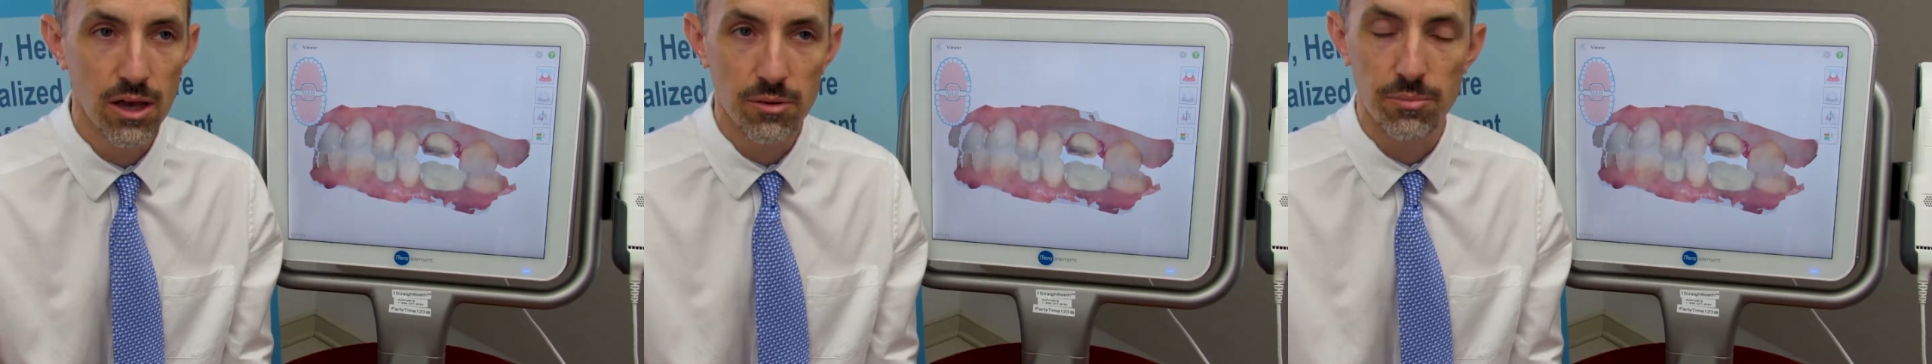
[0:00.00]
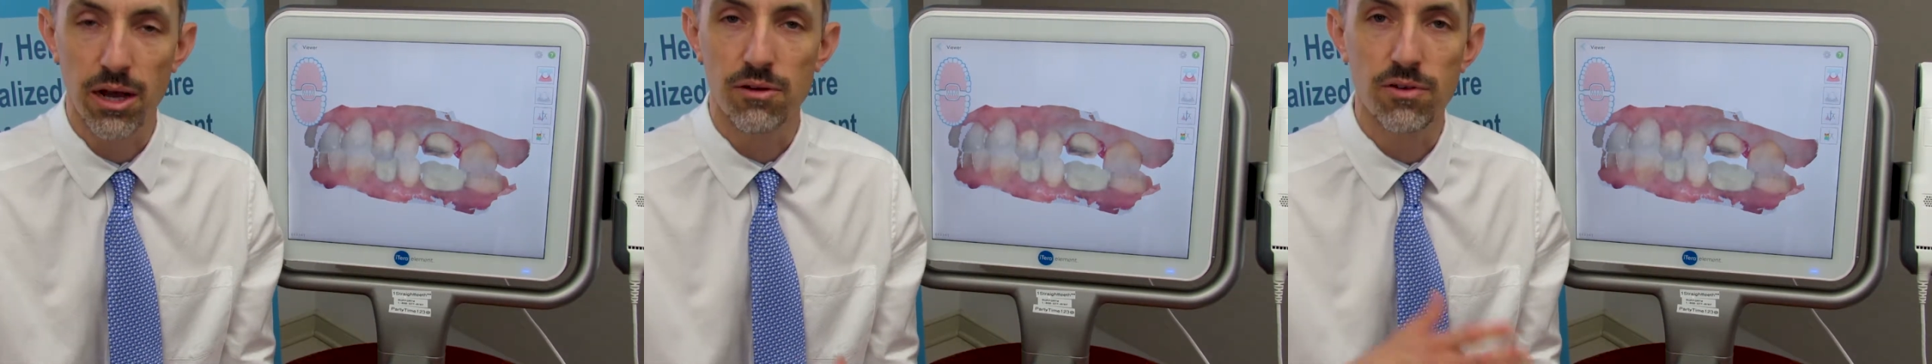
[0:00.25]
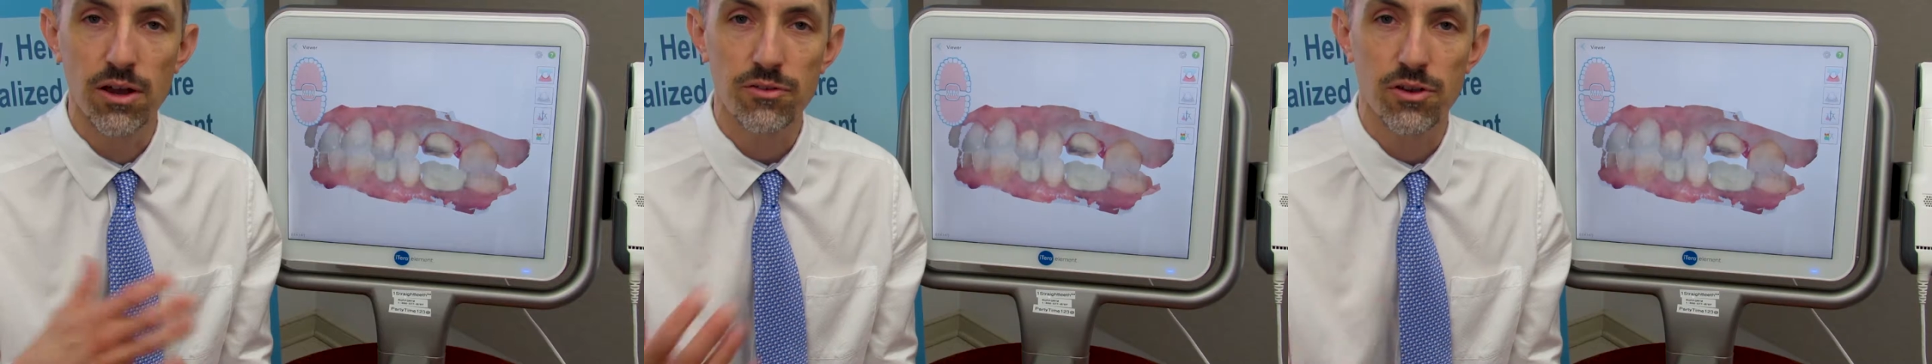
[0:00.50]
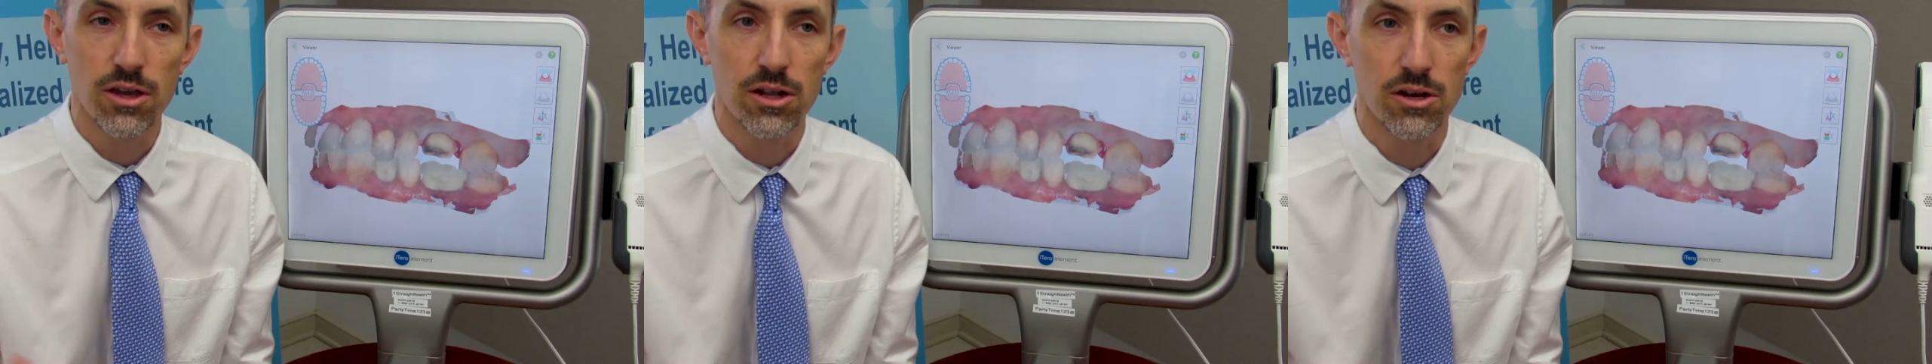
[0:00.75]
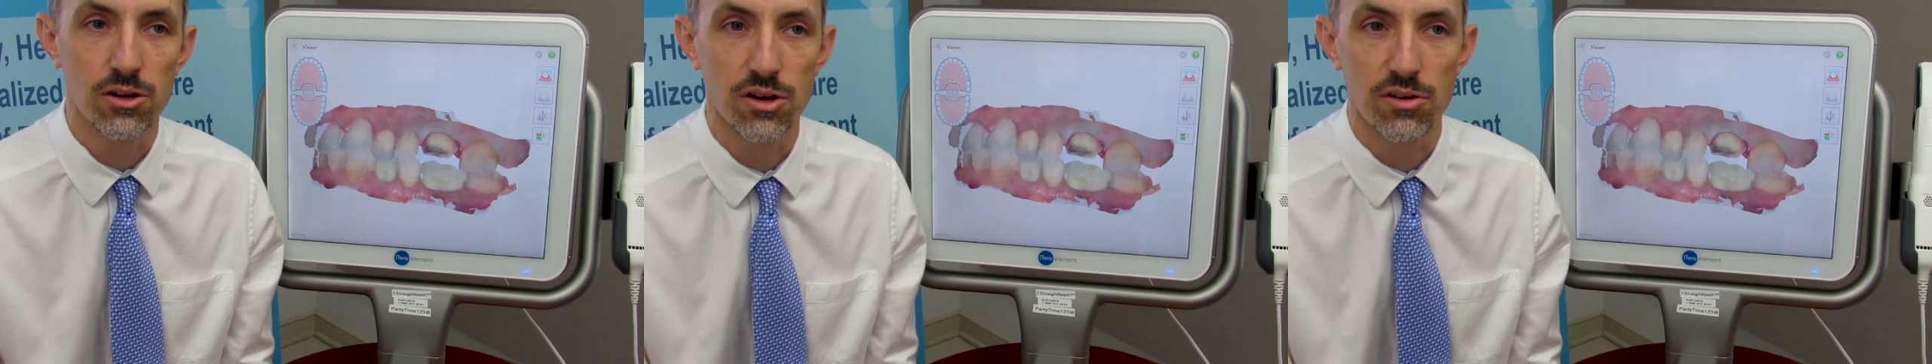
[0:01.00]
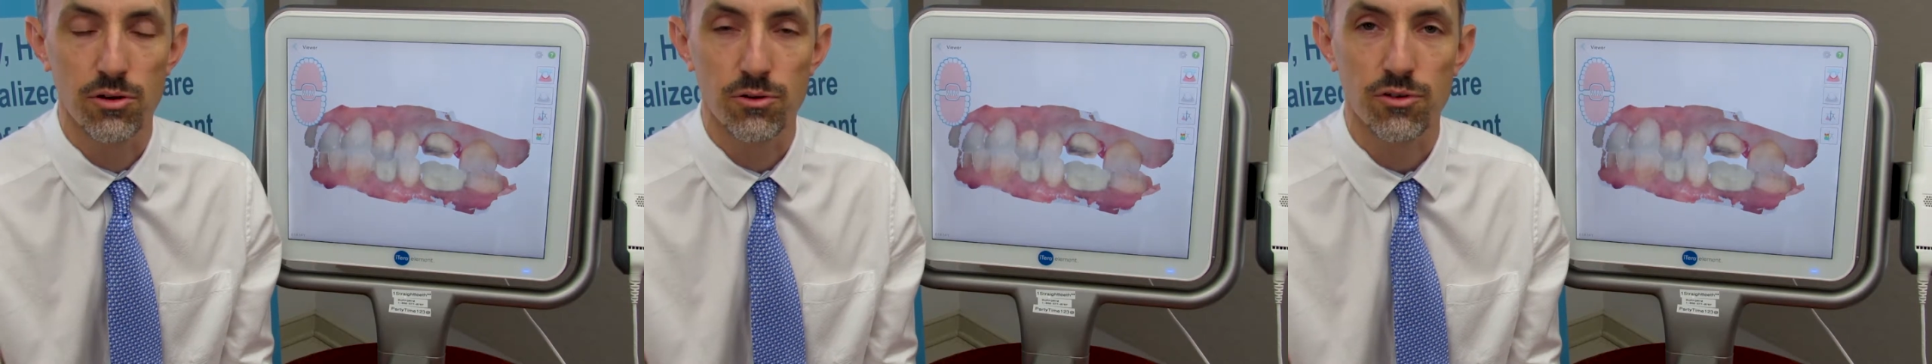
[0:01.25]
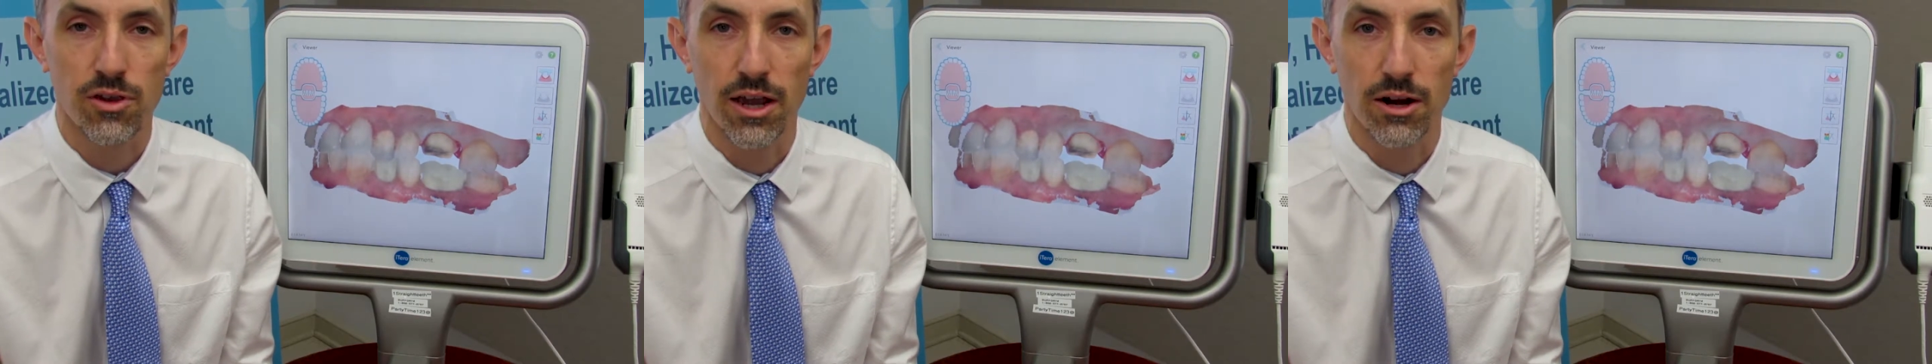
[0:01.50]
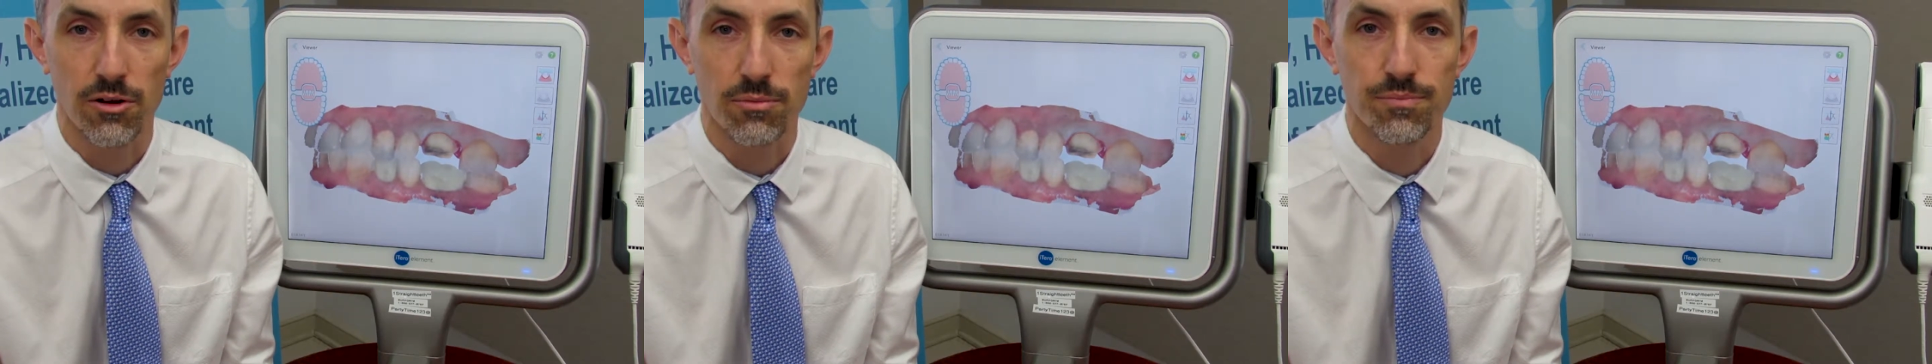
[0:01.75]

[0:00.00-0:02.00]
by investing in a digital scanner.